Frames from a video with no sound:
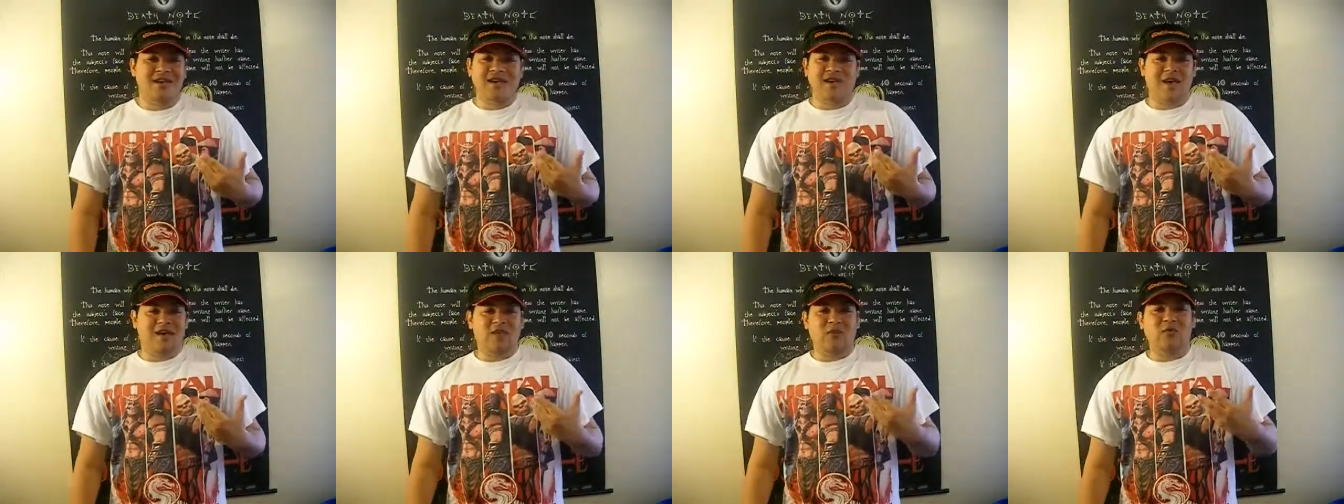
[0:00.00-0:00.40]

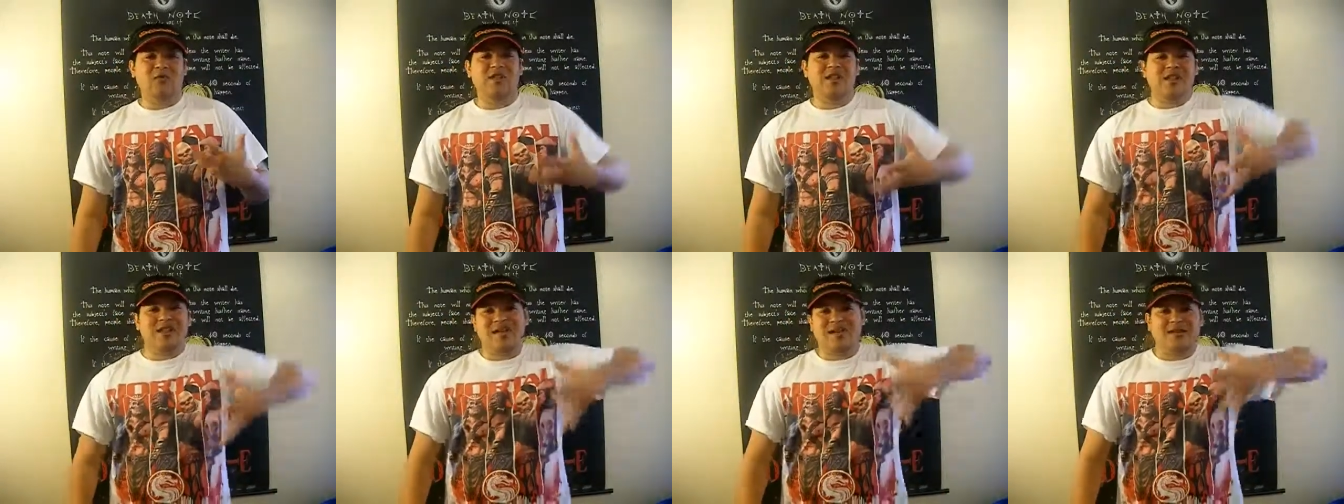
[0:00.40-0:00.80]
and you
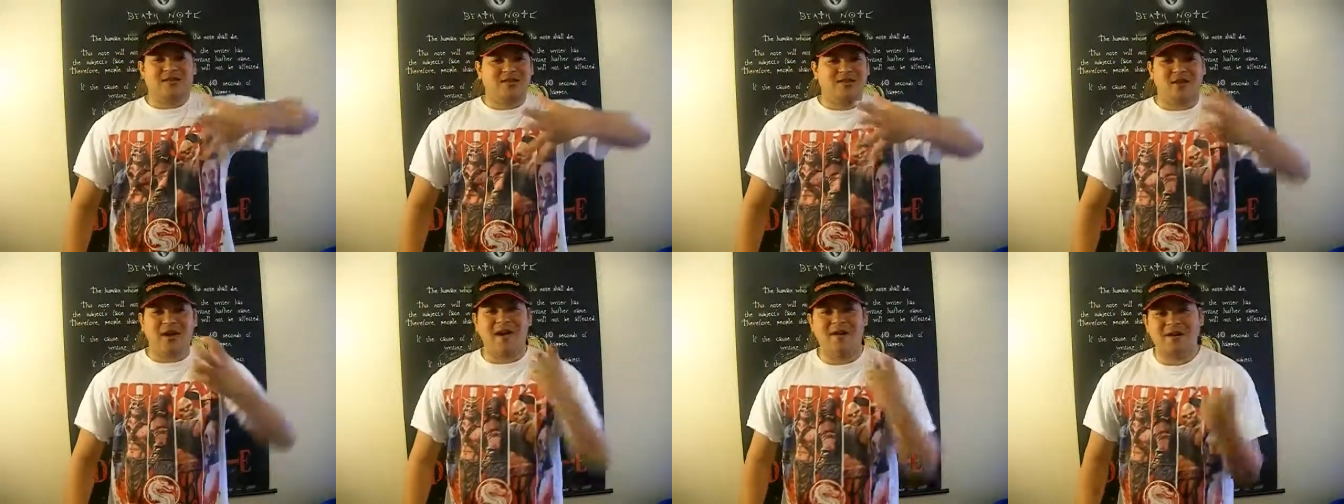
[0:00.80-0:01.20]
really like
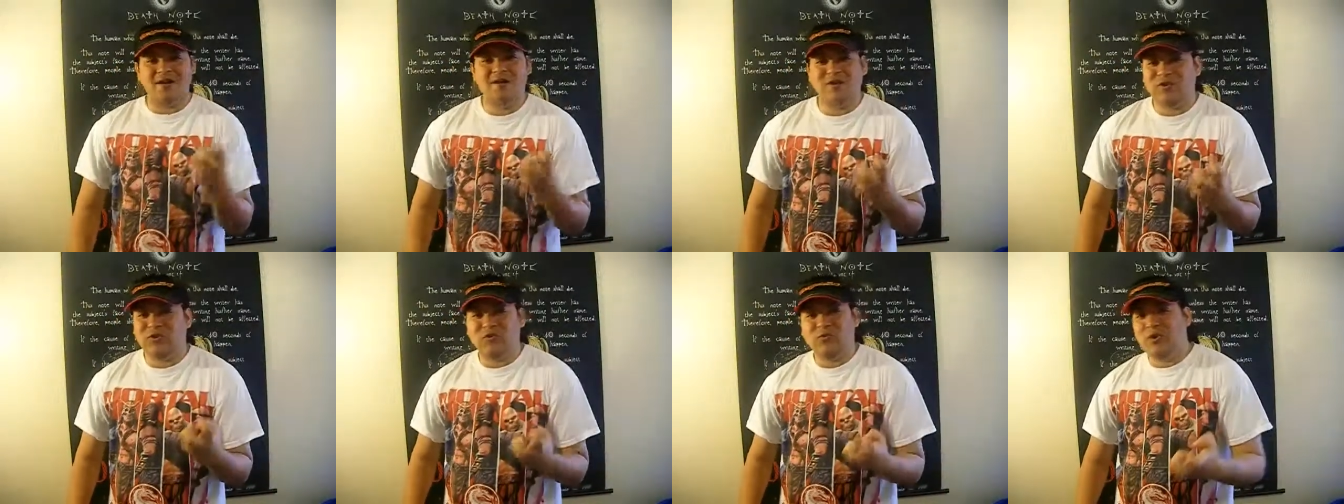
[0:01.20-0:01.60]
got
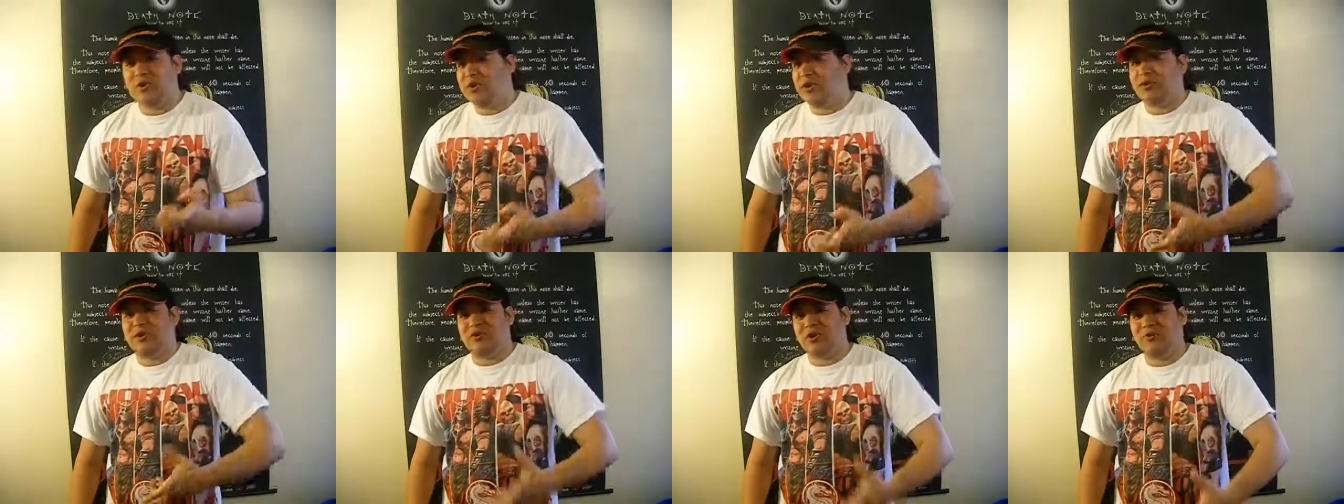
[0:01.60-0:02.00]
into it
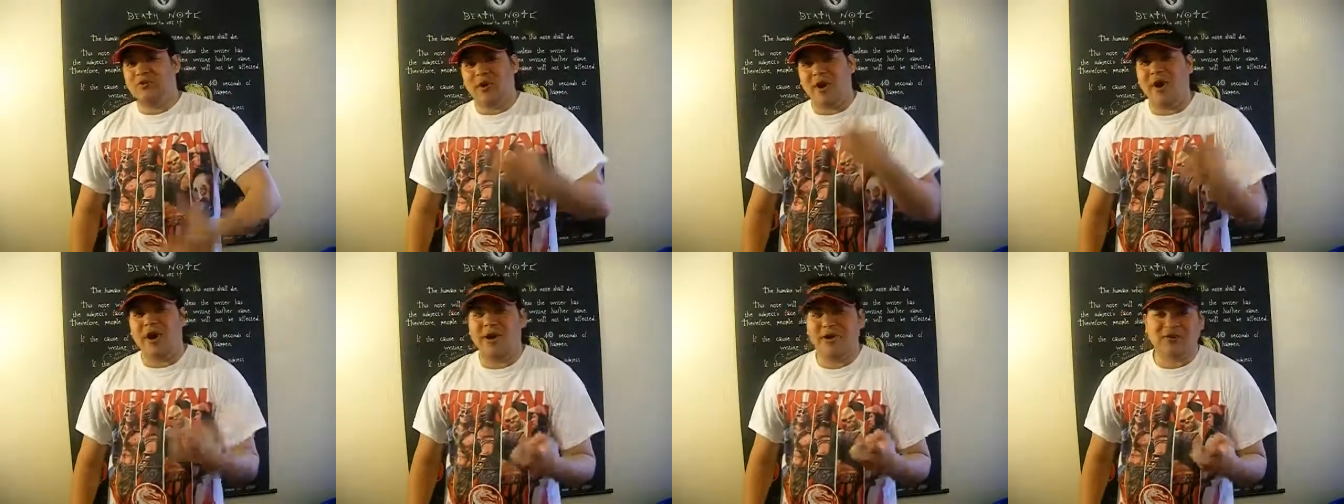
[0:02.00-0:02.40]
and it's
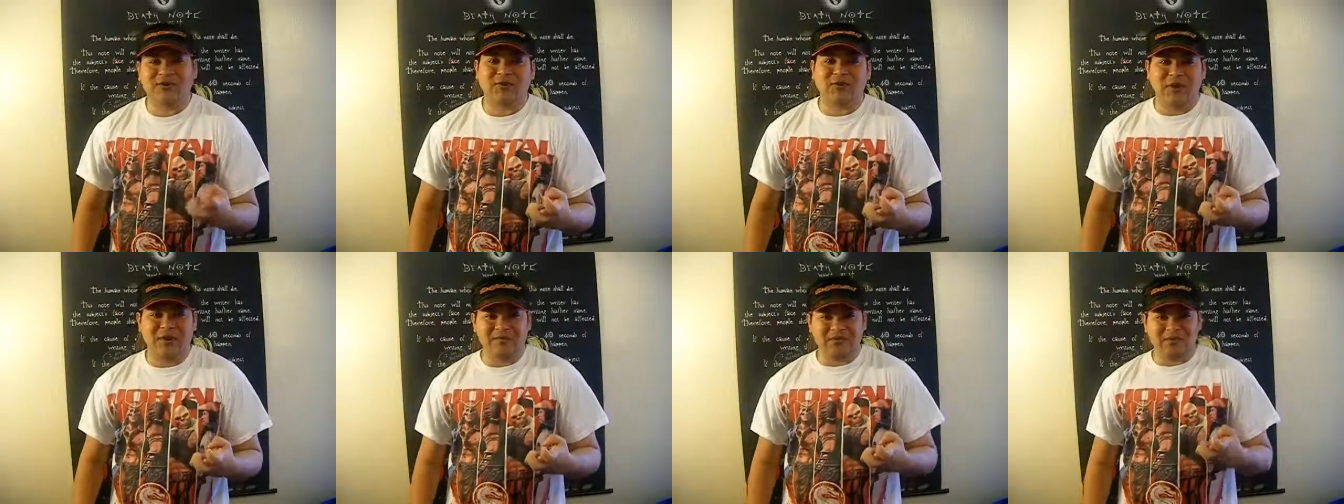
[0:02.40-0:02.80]
so
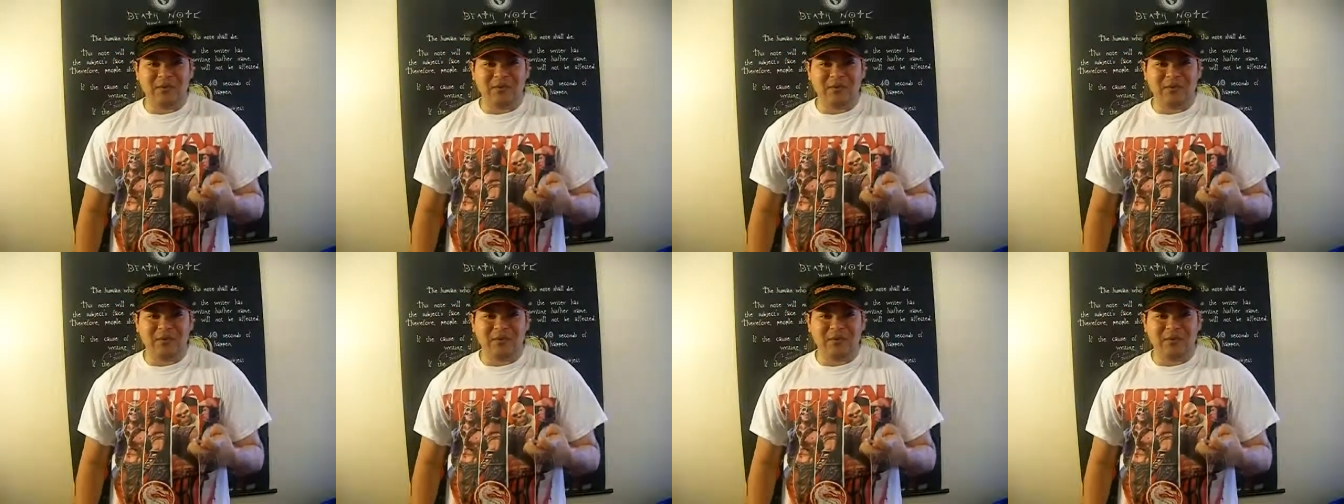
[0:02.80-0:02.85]
awesome,